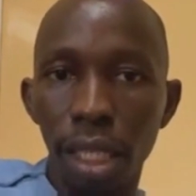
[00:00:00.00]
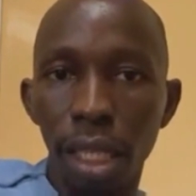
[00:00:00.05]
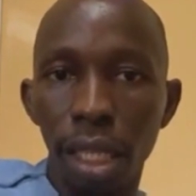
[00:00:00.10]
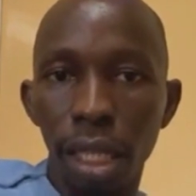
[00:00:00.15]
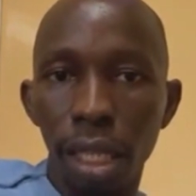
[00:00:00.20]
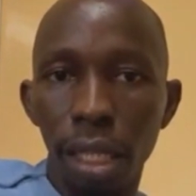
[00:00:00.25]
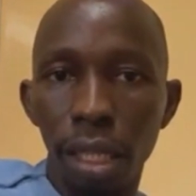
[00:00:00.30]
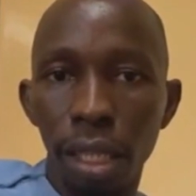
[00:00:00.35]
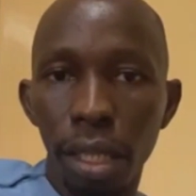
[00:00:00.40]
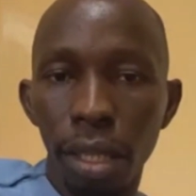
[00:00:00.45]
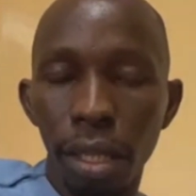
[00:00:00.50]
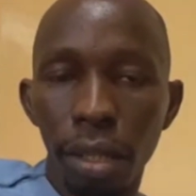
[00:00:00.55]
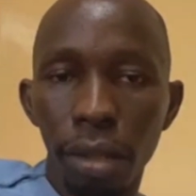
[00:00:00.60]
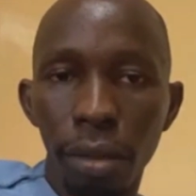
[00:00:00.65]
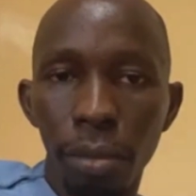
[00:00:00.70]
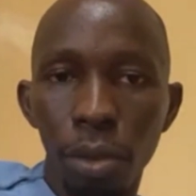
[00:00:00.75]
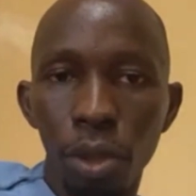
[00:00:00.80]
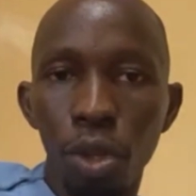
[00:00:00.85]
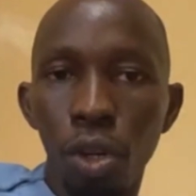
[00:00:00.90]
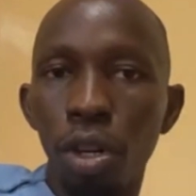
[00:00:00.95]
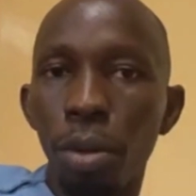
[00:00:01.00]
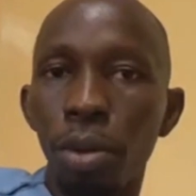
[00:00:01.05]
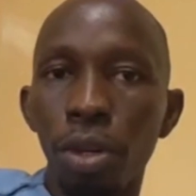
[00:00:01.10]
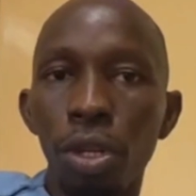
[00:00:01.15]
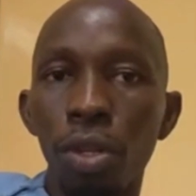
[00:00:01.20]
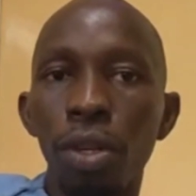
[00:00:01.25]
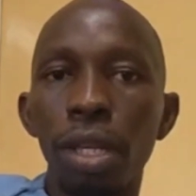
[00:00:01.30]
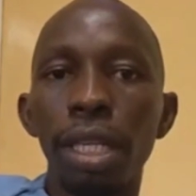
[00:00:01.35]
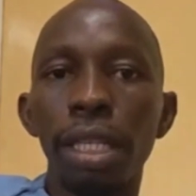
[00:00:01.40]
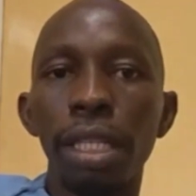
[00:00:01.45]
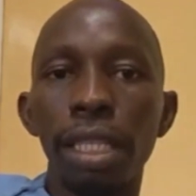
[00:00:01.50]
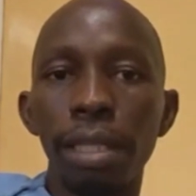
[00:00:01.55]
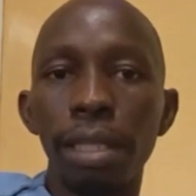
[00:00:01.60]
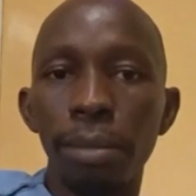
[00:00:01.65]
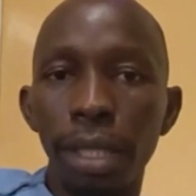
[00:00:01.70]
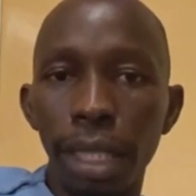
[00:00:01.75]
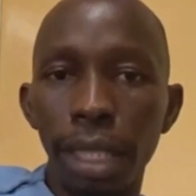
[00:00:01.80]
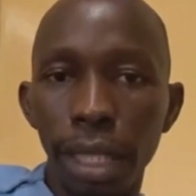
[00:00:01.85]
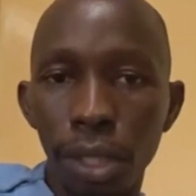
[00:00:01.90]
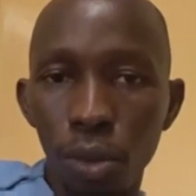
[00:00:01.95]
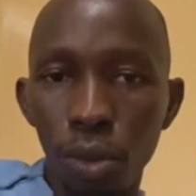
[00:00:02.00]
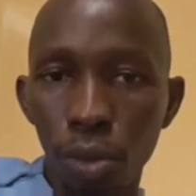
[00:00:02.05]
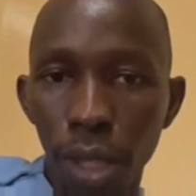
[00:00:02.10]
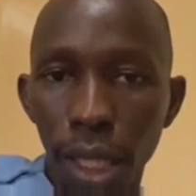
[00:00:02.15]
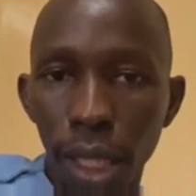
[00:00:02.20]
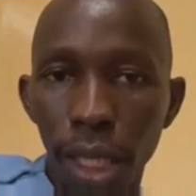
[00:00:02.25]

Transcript: So we say okay, we agree.